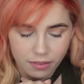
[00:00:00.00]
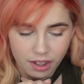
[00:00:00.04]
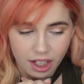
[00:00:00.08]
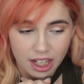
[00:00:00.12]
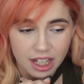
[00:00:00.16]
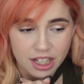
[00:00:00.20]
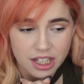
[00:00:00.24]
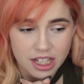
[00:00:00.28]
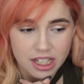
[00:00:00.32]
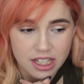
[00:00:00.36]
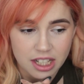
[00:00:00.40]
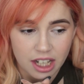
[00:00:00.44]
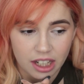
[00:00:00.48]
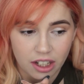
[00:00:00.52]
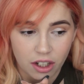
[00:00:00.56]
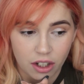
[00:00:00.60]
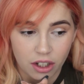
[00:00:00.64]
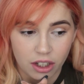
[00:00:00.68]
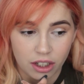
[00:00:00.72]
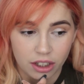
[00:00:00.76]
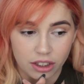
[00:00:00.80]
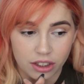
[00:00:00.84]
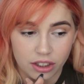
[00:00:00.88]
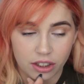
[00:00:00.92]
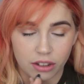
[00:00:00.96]
And she's like,
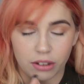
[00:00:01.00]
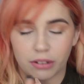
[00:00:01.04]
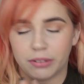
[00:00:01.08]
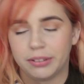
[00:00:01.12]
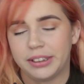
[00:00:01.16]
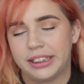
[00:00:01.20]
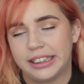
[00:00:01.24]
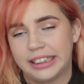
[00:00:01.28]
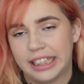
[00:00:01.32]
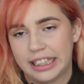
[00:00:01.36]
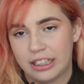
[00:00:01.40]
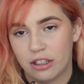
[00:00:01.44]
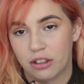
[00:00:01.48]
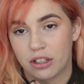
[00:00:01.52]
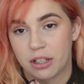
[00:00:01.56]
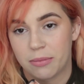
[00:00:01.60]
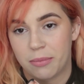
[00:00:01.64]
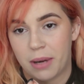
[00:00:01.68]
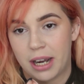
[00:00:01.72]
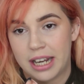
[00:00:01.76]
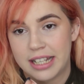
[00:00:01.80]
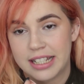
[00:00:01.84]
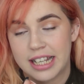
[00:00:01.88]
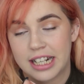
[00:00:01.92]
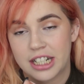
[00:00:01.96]
oh, she said Dr.
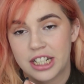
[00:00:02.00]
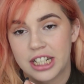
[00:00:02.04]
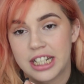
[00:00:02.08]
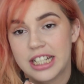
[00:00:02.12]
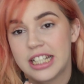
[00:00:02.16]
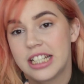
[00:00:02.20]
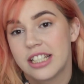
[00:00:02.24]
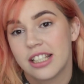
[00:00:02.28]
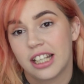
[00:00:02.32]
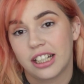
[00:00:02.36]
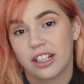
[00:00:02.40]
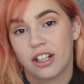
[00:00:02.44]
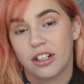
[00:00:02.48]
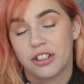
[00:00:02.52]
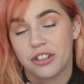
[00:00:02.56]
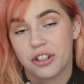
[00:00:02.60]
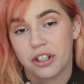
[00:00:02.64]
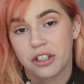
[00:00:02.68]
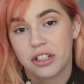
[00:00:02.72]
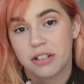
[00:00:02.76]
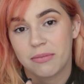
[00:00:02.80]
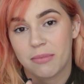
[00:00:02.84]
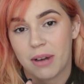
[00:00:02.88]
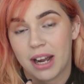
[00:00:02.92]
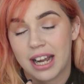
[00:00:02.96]
Myers actually. She's like, oh,
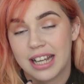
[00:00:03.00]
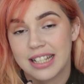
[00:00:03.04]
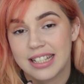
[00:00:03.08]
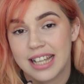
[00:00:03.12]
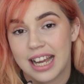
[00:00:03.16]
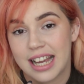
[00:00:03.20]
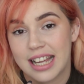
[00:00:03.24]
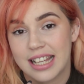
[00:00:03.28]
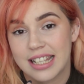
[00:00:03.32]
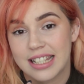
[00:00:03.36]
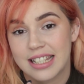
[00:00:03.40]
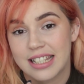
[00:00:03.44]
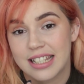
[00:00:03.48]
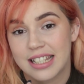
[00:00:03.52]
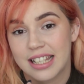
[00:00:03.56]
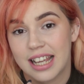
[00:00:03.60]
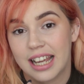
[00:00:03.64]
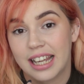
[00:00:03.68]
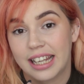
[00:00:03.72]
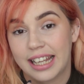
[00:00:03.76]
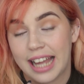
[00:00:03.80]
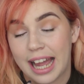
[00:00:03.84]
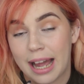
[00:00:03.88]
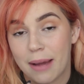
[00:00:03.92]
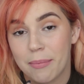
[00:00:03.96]
Dr. Myers has
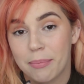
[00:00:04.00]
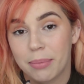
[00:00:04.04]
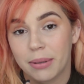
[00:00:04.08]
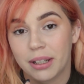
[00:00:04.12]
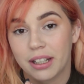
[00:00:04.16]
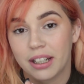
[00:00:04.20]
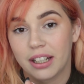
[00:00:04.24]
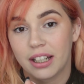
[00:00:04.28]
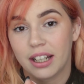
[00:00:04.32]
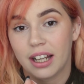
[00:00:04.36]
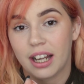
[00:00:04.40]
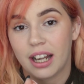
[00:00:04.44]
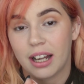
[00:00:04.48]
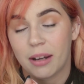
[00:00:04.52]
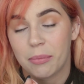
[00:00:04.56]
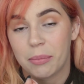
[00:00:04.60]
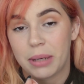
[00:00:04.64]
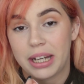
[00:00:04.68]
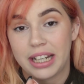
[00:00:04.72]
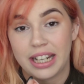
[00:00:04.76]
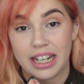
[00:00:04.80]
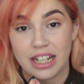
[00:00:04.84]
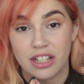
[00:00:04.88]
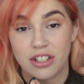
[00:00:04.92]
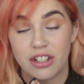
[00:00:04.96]
a gap.
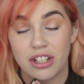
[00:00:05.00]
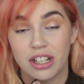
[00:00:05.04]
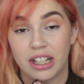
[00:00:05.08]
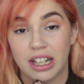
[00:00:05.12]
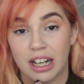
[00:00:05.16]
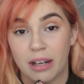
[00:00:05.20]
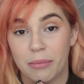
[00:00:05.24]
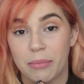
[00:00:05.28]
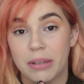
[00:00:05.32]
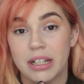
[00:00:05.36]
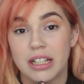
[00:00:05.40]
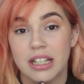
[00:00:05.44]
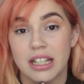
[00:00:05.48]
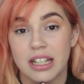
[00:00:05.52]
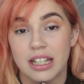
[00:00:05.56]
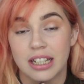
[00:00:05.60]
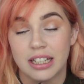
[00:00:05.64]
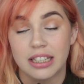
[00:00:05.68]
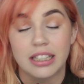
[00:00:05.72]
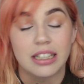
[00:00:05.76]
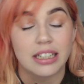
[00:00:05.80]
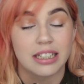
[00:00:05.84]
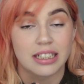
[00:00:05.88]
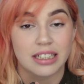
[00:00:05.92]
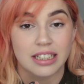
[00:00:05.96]
He needs you to come in to
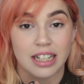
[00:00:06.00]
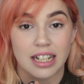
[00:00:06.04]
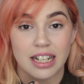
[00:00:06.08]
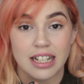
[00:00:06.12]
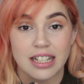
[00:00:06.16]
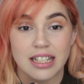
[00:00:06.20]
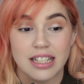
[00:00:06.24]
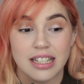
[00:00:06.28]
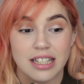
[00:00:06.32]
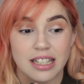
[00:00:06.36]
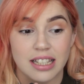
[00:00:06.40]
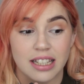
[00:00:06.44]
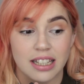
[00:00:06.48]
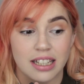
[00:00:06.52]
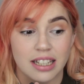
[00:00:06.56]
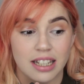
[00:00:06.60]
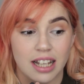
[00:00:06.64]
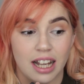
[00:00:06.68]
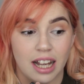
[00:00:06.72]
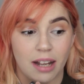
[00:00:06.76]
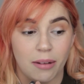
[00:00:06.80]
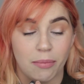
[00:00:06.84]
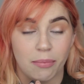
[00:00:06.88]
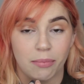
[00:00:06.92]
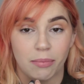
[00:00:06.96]
discuss
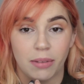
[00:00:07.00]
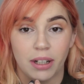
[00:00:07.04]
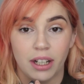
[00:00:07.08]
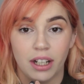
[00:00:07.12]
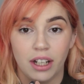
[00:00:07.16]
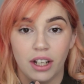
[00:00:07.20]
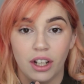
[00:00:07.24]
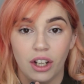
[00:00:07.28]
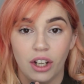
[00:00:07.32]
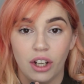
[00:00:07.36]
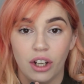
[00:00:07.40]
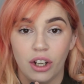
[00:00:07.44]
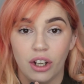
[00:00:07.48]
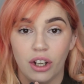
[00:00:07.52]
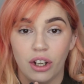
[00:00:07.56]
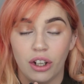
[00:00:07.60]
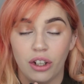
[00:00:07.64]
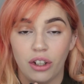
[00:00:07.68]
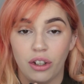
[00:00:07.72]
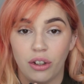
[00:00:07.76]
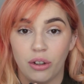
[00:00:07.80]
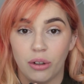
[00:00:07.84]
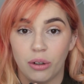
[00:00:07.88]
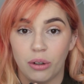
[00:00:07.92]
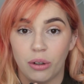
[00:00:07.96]

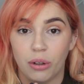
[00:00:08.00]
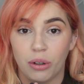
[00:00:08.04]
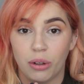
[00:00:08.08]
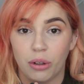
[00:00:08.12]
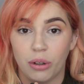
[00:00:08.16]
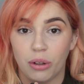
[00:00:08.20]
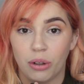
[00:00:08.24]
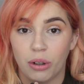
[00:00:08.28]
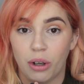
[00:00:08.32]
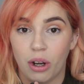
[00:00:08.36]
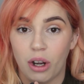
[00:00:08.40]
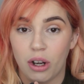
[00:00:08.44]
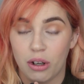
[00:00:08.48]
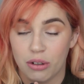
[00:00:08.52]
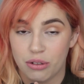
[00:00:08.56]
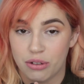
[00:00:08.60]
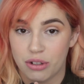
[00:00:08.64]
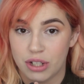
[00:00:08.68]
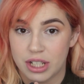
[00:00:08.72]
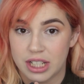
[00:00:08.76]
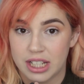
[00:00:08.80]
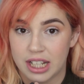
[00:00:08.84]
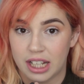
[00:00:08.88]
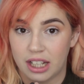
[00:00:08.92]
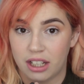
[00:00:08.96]
your
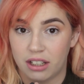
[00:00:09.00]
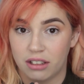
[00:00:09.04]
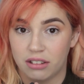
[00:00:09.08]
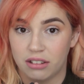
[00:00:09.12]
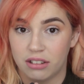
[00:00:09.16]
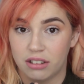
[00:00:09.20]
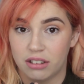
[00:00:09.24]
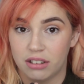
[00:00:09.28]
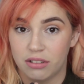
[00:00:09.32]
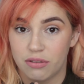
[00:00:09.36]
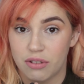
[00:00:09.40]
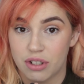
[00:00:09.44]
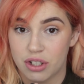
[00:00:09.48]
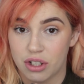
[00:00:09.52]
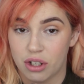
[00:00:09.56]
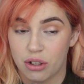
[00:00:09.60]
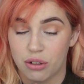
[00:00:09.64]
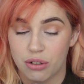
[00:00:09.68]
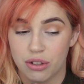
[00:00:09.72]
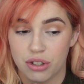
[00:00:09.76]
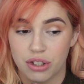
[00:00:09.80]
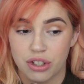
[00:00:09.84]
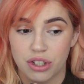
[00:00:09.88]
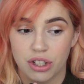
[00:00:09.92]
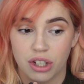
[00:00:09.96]
ultrasound
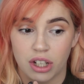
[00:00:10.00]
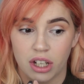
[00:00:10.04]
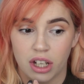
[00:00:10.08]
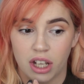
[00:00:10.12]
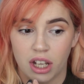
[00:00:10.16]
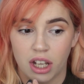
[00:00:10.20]
results.